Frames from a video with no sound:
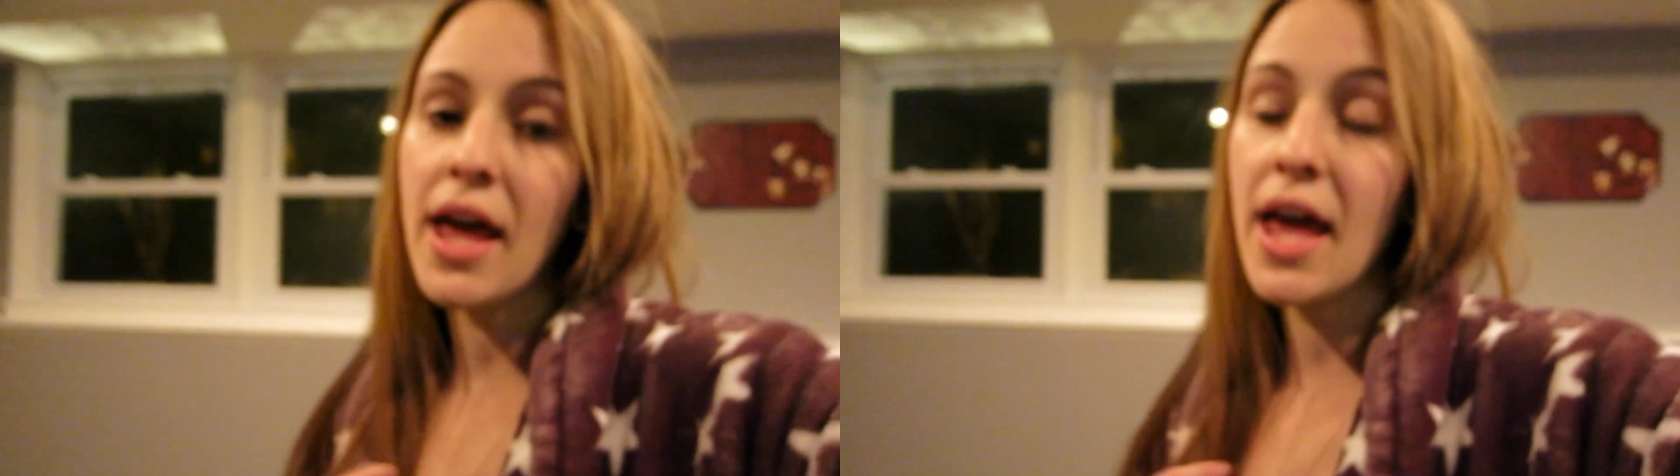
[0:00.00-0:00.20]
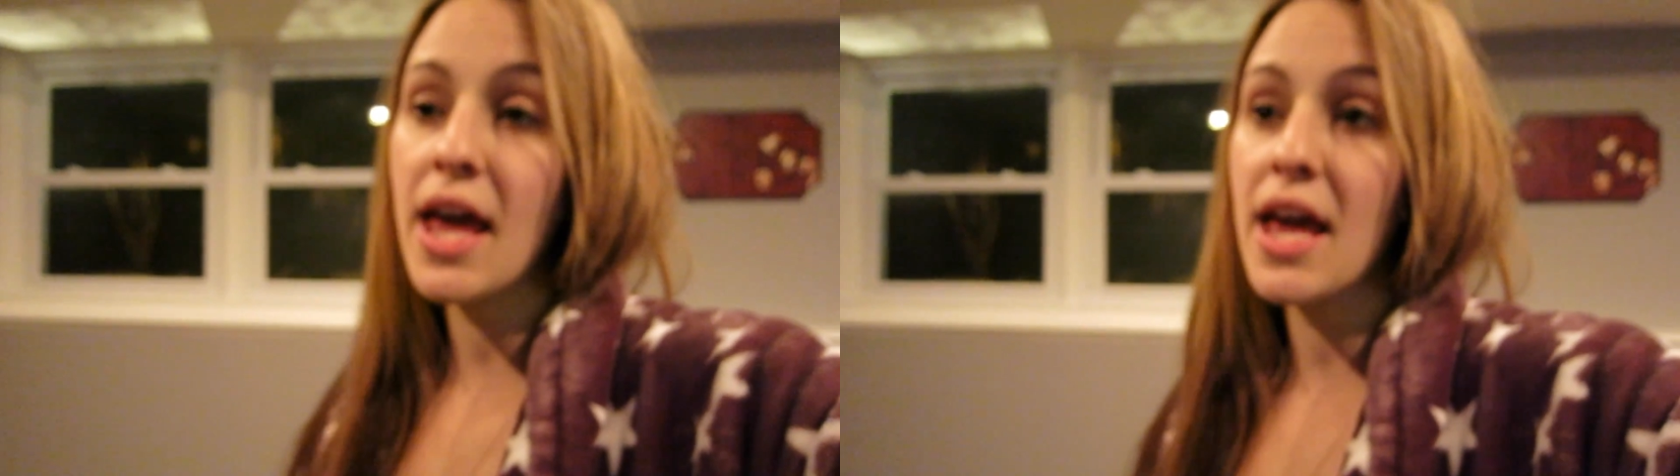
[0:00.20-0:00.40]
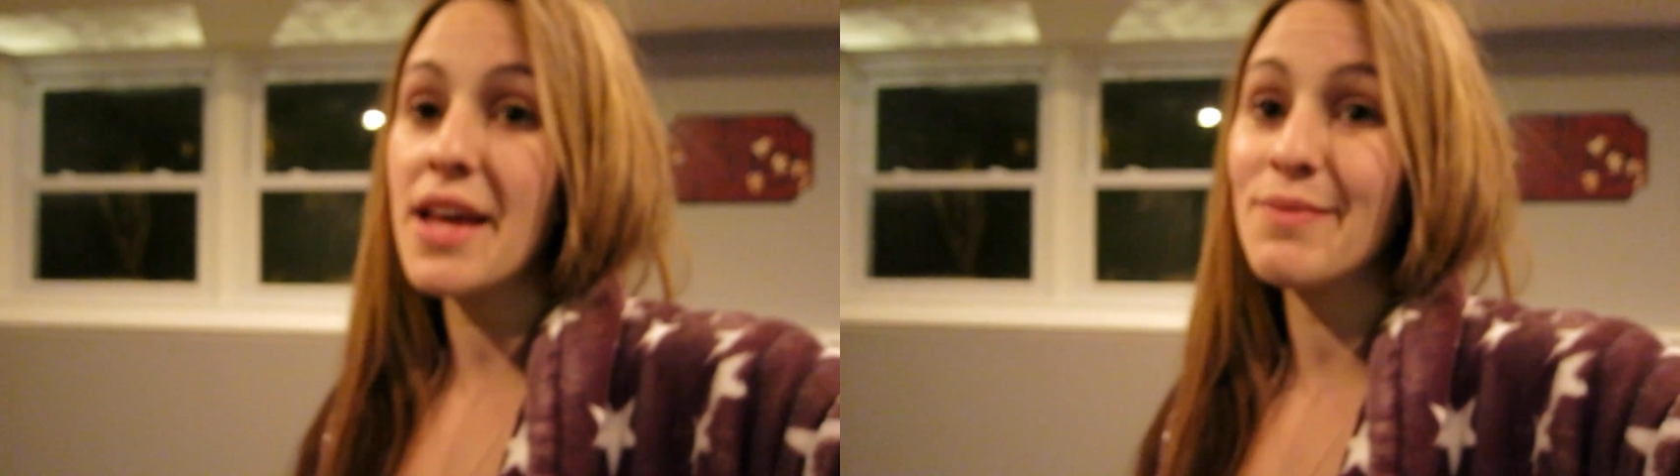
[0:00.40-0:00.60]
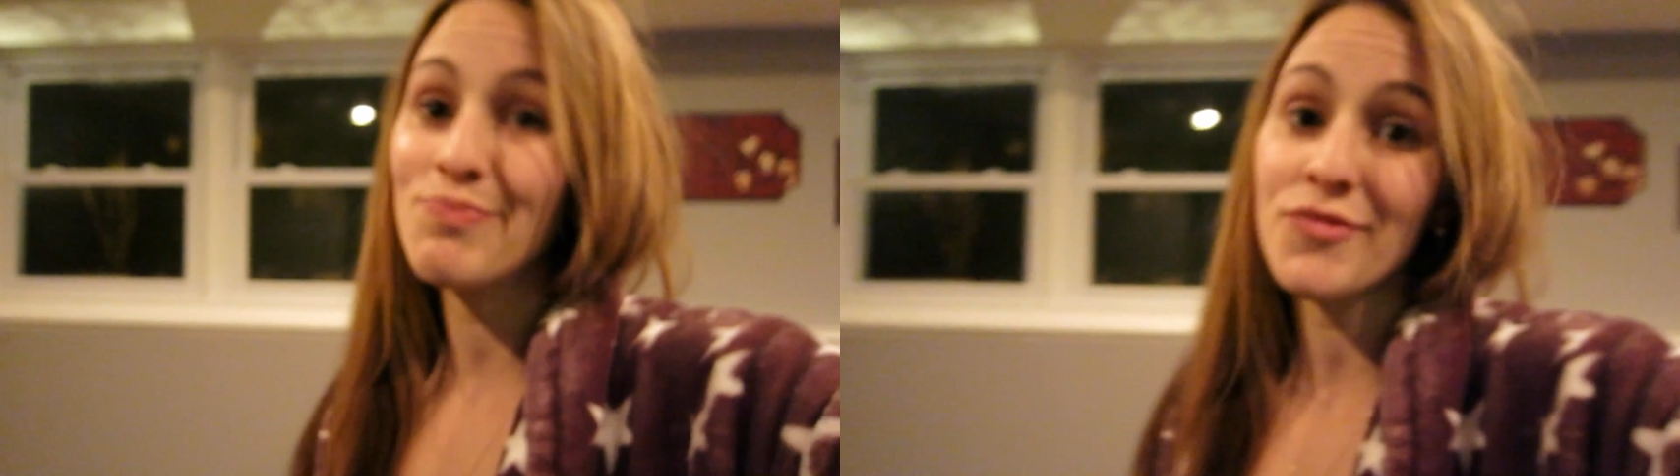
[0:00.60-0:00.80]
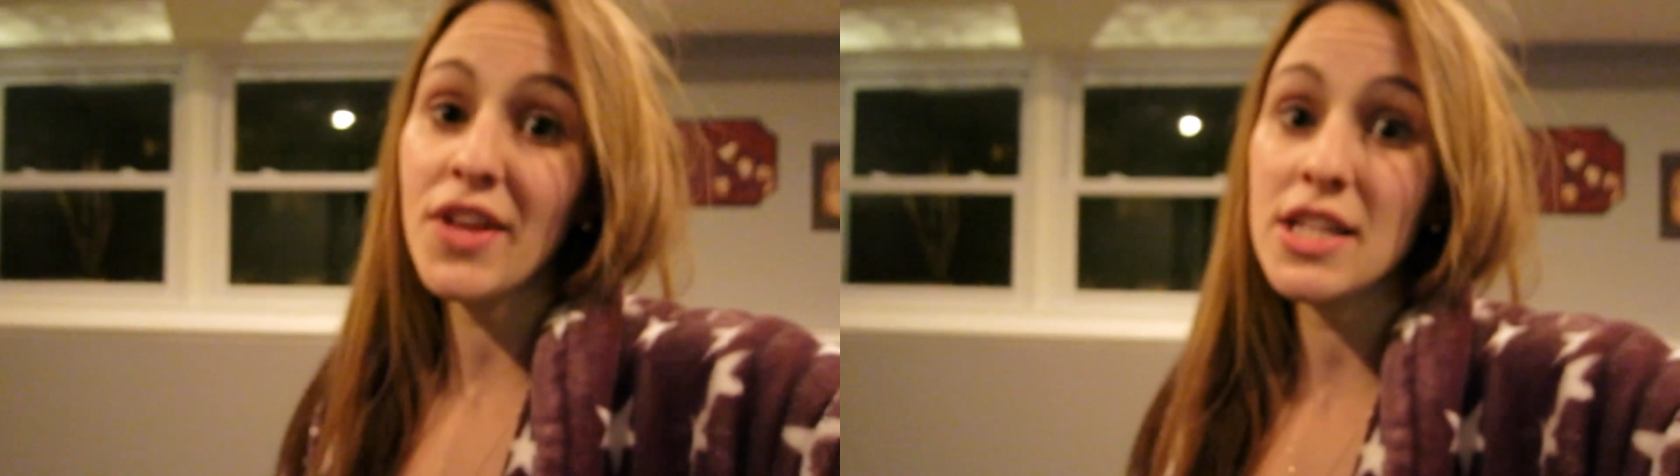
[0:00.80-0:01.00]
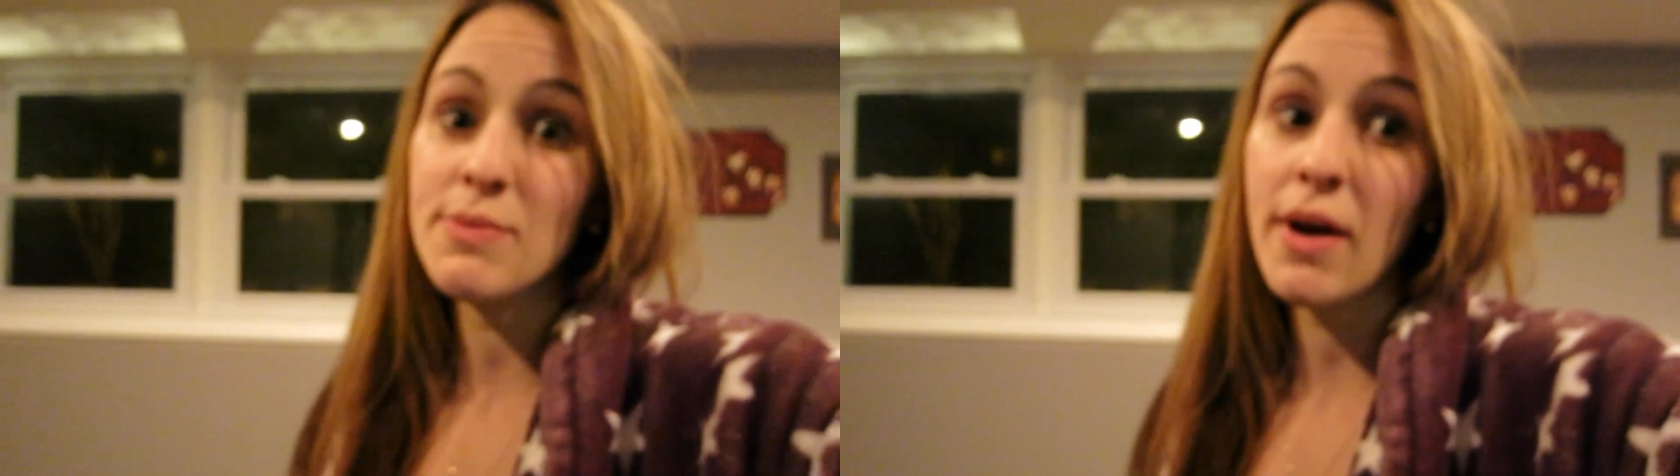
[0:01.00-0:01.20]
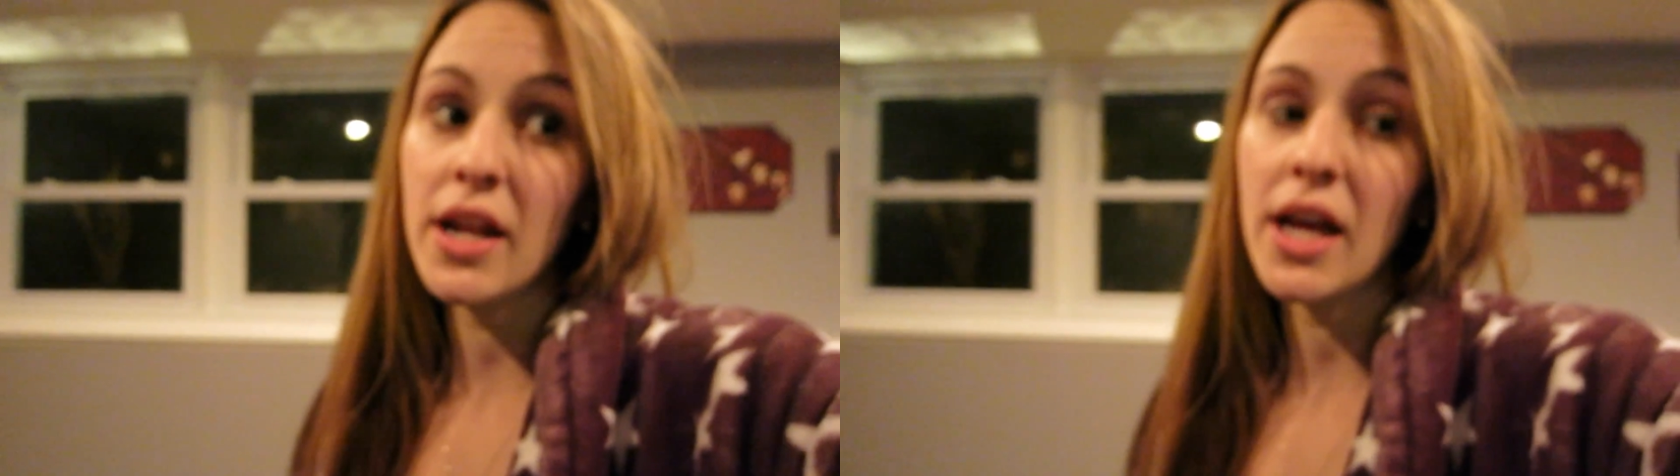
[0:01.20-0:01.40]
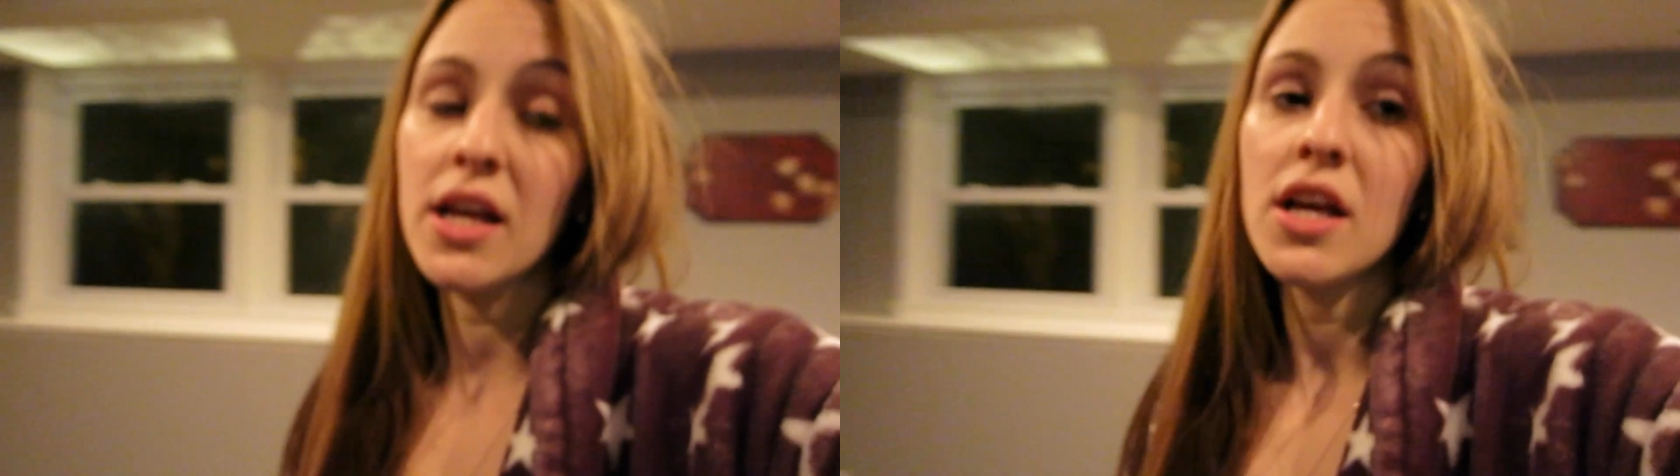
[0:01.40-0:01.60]
and that's
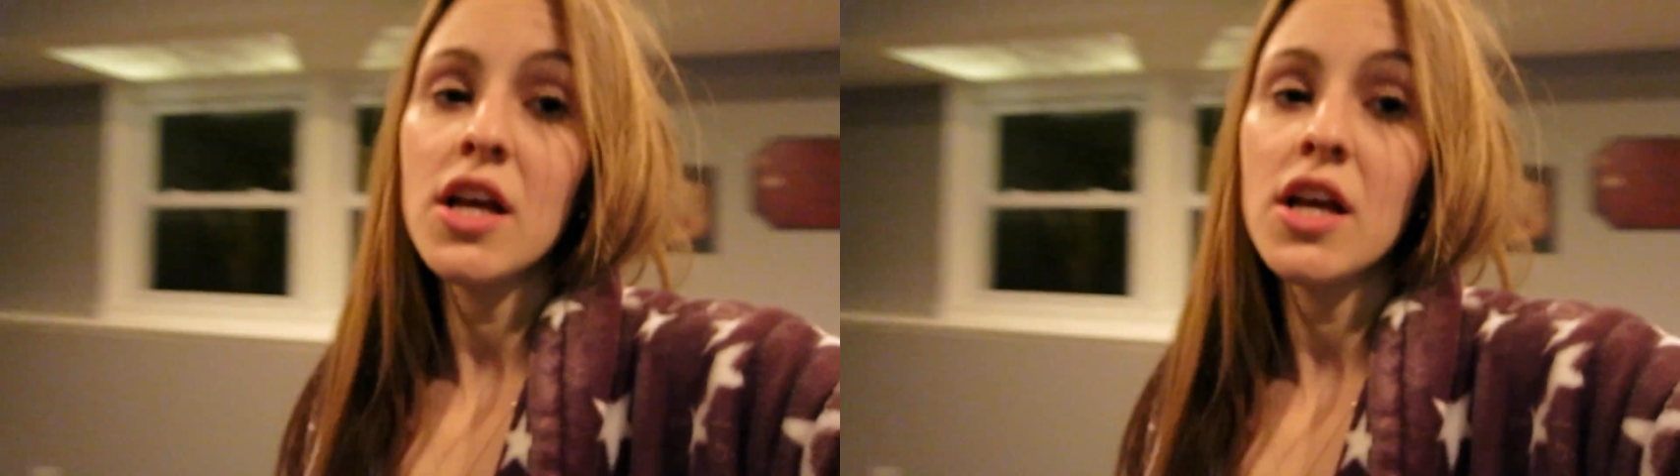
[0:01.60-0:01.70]
about it.